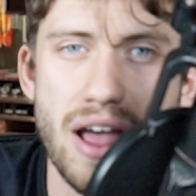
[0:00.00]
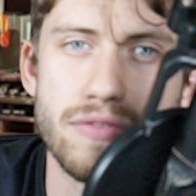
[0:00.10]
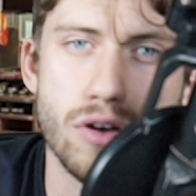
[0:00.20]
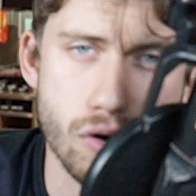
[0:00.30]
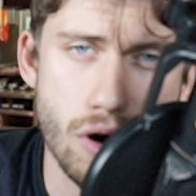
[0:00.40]
we have
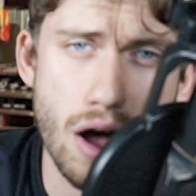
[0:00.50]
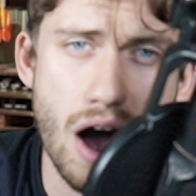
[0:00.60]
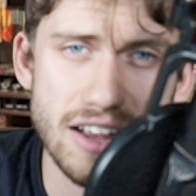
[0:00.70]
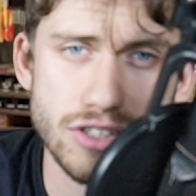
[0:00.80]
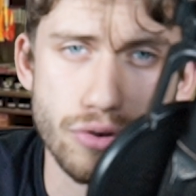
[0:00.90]
the
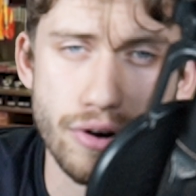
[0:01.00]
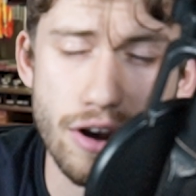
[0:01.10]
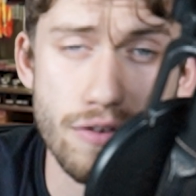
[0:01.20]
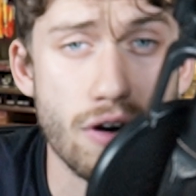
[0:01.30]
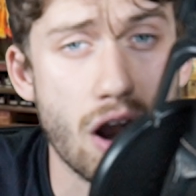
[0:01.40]
ice
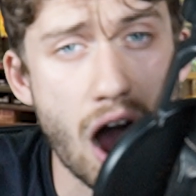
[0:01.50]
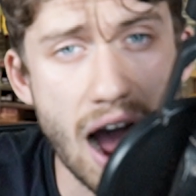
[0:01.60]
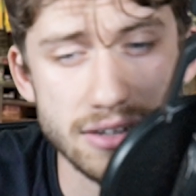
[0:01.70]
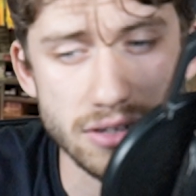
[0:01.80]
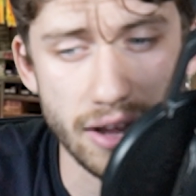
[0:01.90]
tornado for our
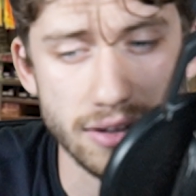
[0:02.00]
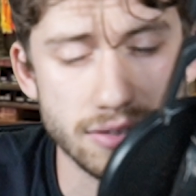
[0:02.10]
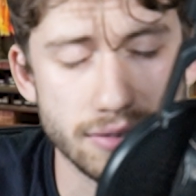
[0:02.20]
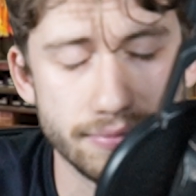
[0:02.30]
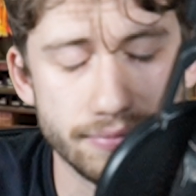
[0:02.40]
ice stance.